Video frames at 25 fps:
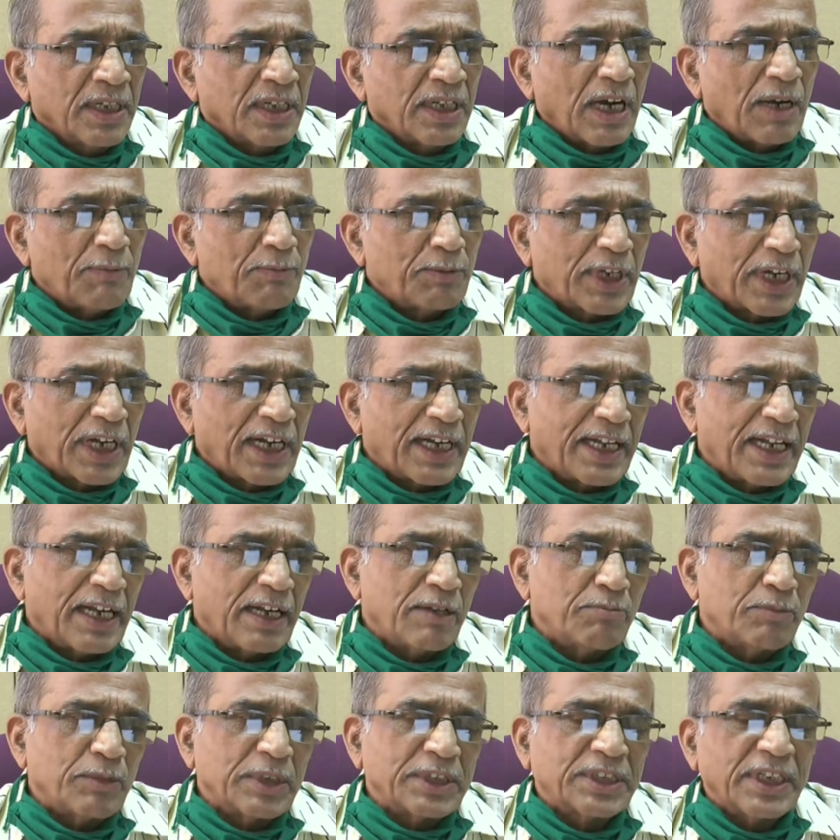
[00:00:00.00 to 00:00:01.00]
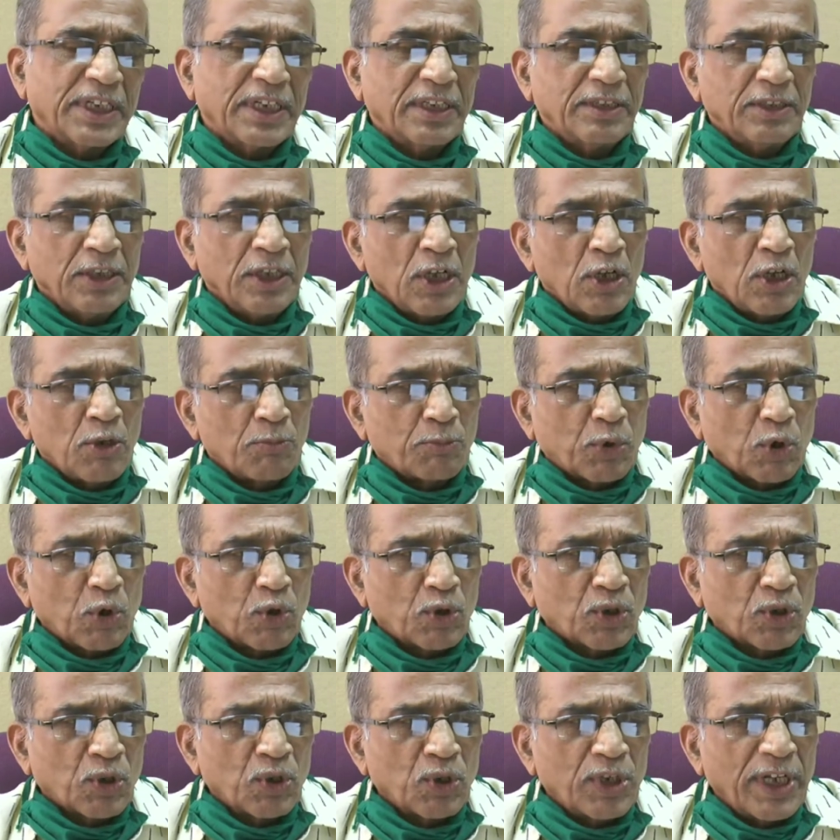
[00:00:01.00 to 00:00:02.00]
Upgraded machine,
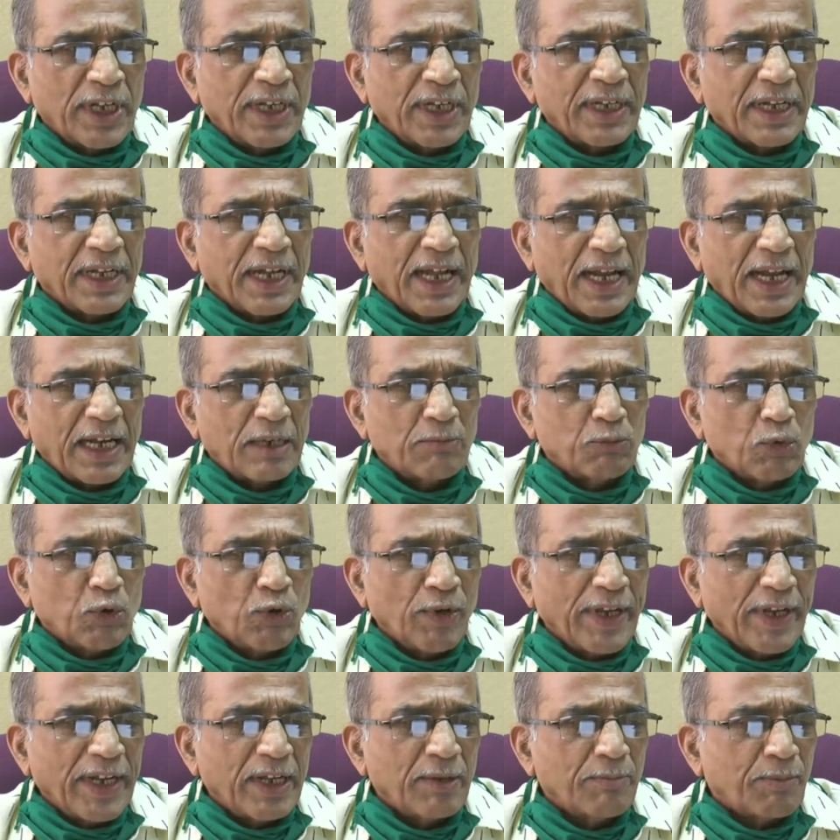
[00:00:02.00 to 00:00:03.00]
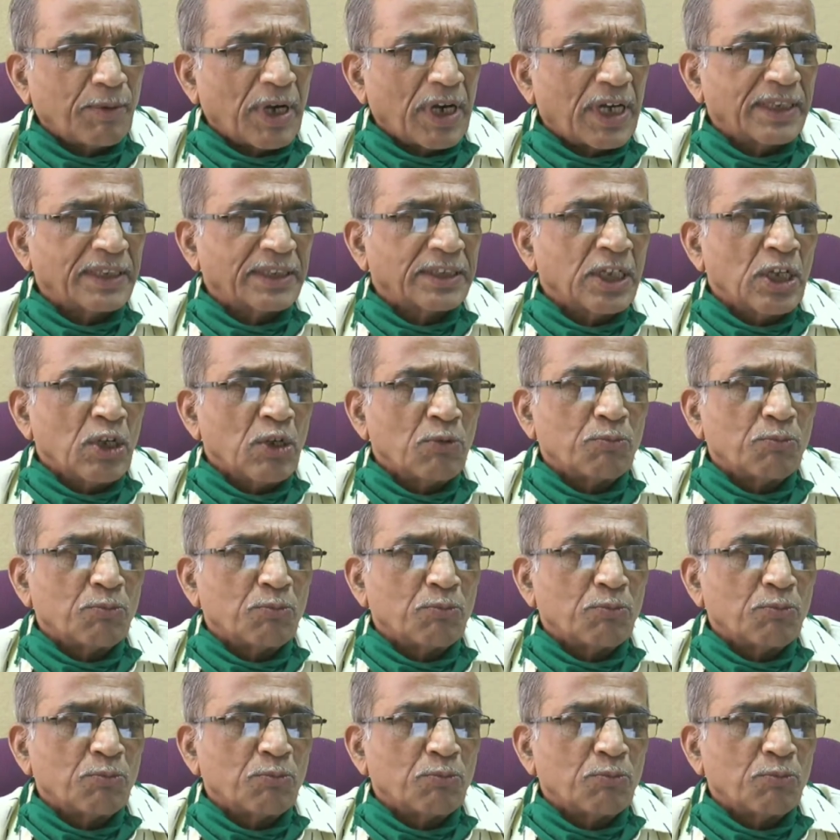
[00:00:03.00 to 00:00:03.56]
protruding and moving parts,